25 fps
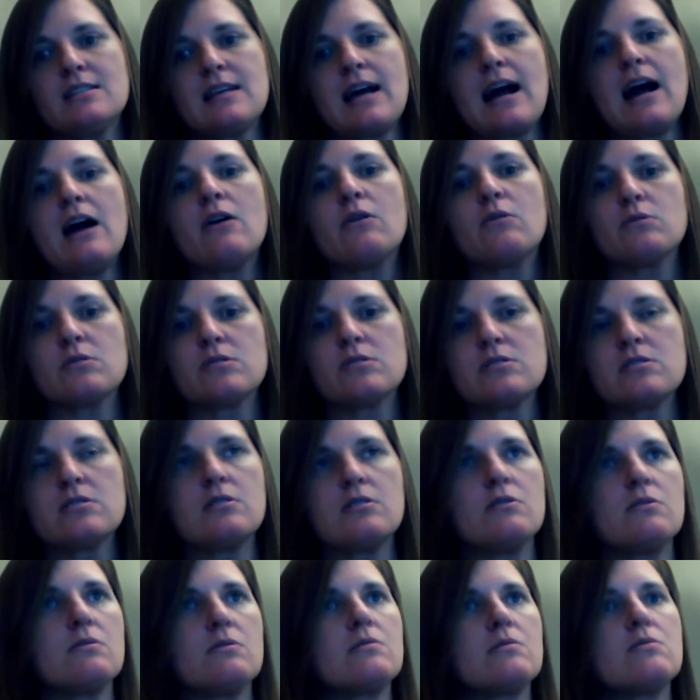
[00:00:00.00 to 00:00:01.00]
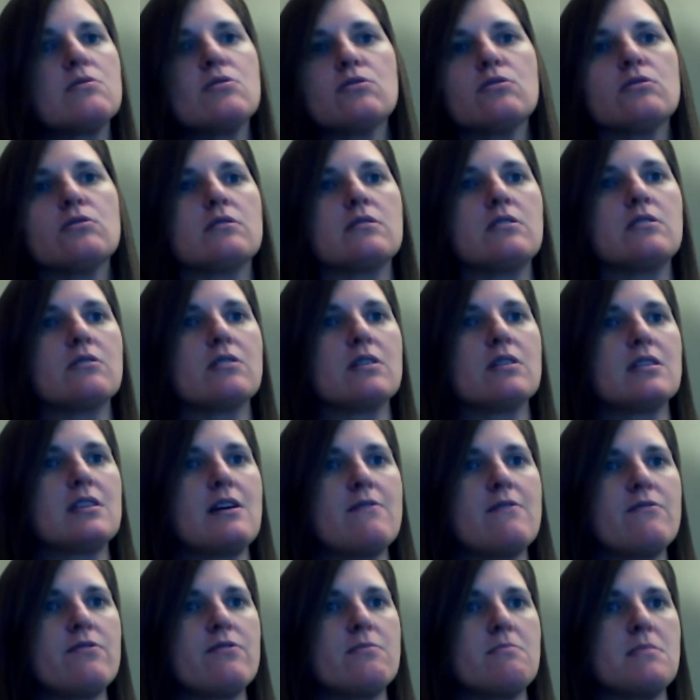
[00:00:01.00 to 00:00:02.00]
gets out. So you'll get
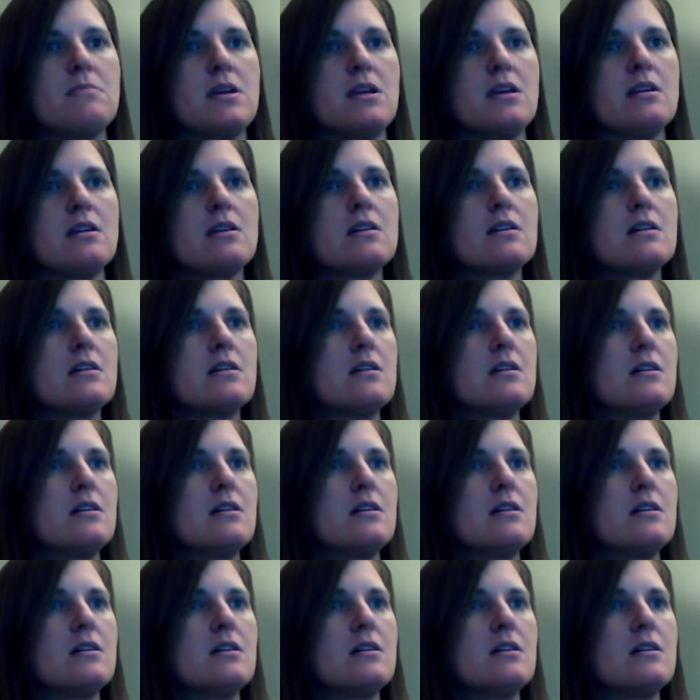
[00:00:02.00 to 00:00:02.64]
that from me.